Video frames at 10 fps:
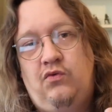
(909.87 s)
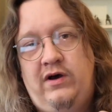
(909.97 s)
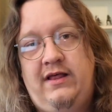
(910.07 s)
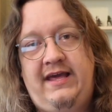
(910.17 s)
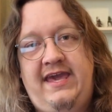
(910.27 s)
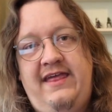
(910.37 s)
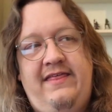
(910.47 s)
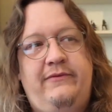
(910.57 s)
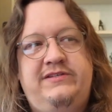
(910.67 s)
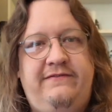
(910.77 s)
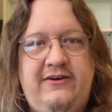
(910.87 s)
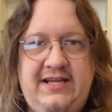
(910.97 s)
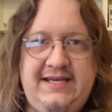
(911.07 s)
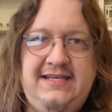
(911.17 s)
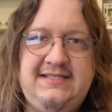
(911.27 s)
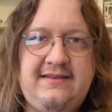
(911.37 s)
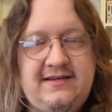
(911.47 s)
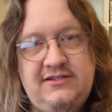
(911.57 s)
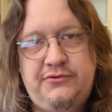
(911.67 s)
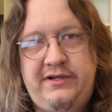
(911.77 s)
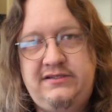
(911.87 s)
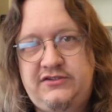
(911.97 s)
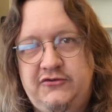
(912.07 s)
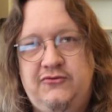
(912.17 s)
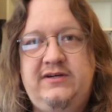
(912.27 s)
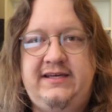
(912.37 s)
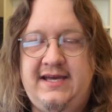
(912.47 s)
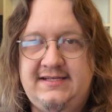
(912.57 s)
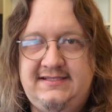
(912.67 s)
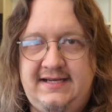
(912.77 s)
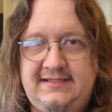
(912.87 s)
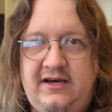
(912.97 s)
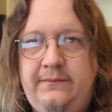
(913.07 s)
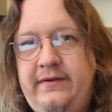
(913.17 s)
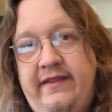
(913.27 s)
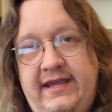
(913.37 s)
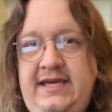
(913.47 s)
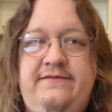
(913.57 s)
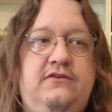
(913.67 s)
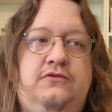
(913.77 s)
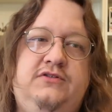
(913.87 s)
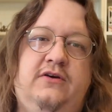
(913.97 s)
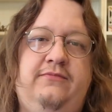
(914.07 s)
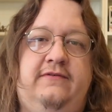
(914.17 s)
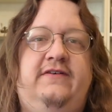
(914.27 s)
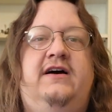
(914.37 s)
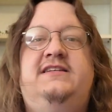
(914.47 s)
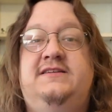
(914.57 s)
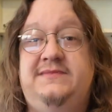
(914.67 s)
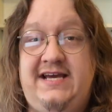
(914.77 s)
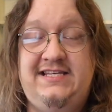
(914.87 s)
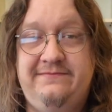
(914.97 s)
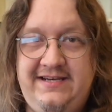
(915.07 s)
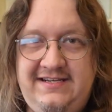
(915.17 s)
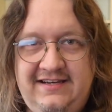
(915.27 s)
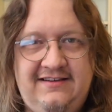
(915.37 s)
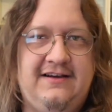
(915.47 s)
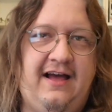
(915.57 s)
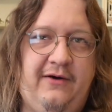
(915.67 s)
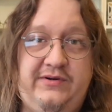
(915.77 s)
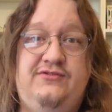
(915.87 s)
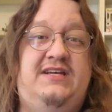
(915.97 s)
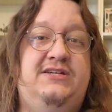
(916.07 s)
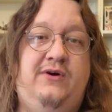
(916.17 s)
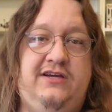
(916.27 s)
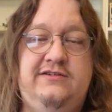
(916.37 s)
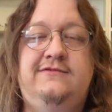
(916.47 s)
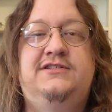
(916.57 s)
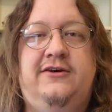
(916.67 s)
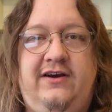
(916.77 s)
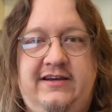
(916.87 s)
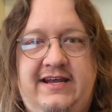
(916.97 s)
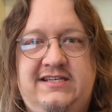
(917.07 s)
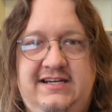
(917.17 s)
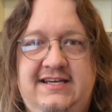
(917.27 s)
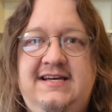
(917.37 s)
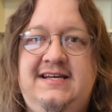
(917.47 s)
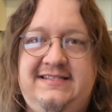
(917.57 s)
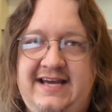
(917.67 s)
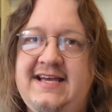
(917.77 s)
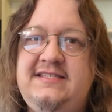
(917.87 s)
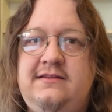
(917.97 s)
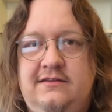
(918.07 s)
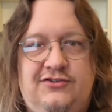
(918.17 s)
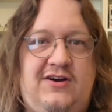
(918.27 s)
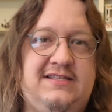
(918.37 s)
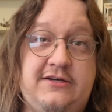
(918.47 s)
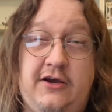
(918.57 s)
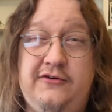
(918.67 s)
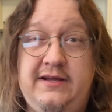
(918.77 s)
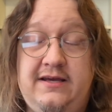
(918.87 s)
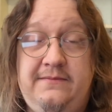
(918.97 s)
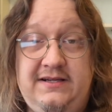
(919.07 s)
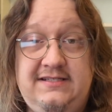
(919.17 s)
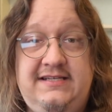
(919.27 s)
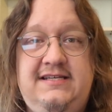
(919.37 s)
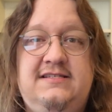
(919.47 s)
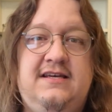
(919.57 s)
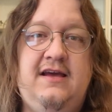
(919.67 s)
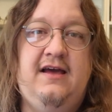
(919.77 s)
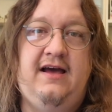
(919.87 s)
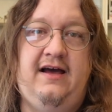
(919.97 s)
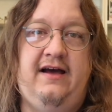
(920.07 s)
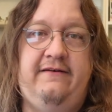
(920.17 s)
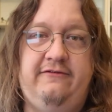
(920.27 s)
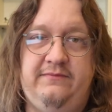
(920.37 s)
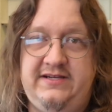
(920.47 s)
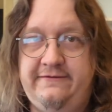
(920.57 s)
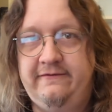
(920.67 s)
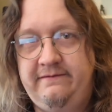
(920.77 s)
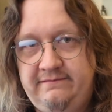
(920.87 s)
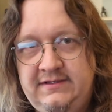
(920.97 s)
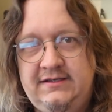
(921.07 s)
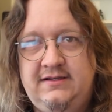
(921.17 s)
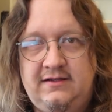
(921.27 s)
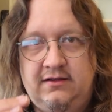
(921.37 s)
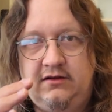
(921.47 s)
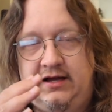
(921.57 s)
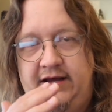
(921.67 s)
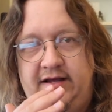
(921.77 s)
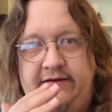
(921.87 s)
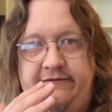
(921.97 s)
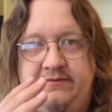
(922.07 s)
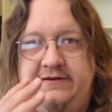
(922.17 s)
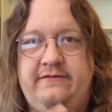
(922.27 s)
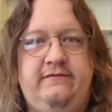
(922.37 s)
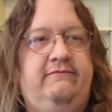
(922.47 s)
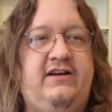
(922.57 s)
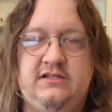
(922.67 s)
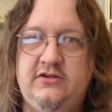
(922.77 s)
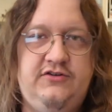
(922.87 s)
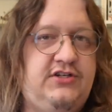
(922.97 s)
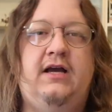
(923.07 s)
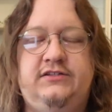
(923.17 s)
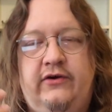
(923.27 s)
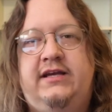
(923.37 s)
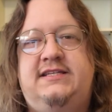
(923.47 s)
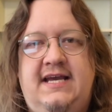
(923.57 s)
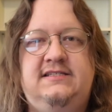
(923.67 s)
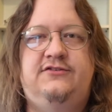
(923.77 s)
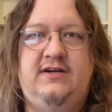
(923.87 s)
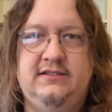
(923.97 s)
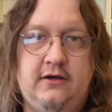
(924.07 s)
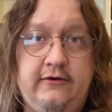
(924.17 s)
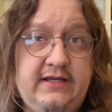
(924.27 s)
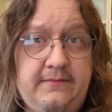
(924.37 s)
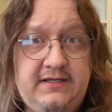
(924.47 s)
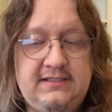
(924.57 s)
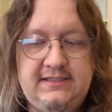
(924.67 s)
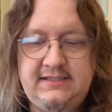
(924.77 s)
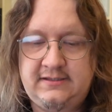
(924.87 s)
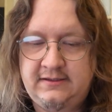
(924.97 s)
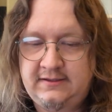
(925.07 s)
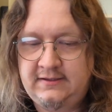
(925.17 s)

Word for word: Well, again, that was a very easy thing to install and get set up. They even also provide some test media, uh, which was actually quite useful. So I could actually test the transcoding abilities uh, from different uh, from different resolution. Uh, so I could test the transcoding abilities.